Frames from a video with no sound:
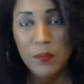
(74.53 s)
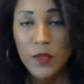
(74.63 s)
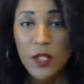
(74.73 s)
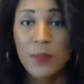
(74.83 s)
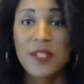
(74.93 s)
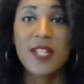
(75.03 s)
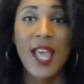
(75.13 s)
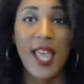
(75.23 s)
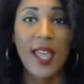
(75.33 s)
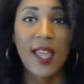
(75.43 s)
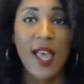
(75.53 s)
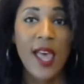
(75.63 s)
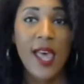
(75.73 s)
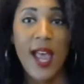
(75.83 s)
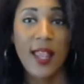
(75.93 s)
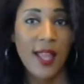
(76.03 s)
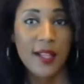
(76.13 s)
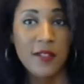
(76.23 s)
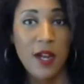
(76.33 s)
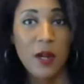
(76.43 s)
But today, I
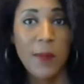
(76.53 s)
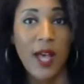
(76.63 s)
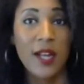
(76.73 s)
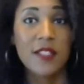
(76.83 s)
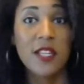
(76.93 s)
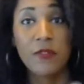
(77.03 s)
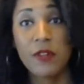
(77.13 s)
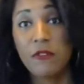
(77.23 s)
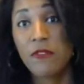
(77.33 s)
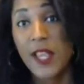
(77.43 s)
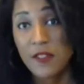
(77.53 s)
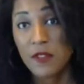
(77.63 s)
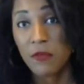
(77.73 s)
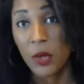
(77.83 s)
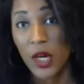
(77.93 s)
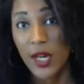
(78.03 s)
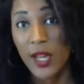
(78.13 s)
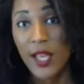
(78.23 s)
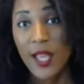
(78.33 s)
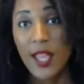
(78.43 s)
like to talk about a different face of work,
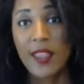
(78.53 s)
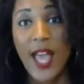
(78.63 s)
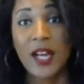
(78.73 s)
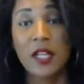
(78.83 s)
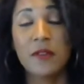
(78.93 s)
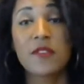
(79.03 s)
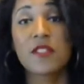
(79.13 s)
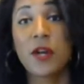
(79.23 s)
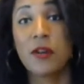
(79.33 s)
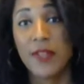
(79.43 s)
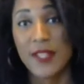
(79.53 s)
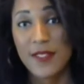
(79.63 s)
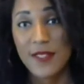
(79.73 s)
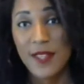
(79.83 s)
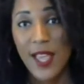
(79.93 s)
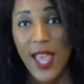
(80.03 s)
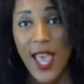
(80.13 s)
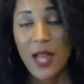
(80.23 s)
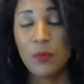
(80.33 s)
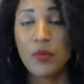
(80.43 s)
that of service,
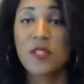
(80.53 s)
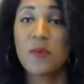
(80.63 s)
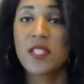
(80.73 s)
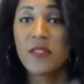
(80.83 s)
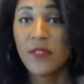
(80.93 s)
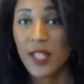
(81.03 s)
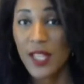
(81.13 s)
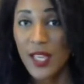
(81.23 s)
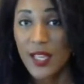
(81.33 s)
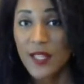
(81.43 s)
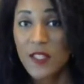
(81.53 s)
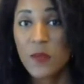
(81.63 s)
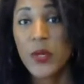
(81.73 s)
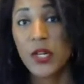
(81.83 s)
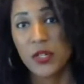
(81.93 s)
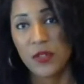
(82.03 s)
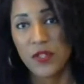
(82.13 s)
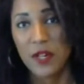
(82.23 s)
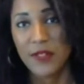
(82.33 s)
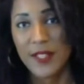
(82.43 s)
and more specifically, spiritual
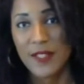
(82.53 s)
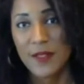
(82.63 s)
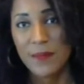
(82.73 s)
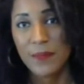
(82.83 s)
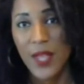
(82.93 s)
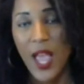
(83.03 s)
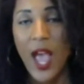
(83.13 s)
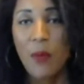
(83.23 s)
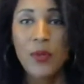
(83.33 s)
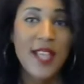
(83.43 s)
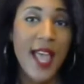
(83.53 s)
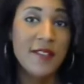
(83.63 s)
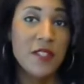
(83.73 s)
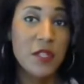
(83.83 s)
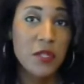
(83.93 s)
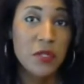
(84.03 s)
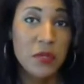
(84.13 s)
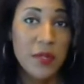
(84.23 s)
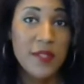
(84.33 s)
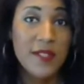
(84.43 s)
service. I want to ask
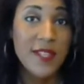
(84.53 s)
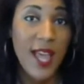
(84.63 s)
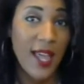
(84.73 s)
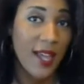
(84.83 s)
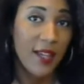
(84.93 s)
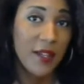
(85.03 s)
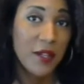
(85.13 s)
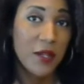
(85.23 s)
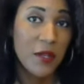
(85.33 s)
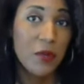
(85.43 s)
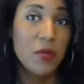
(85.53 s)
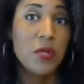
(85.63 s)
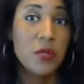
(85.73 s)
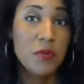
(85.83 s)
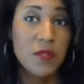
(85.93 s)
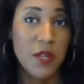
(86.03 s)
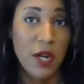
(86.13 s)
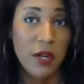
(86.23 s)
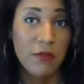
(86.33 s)
you today, who do you serve?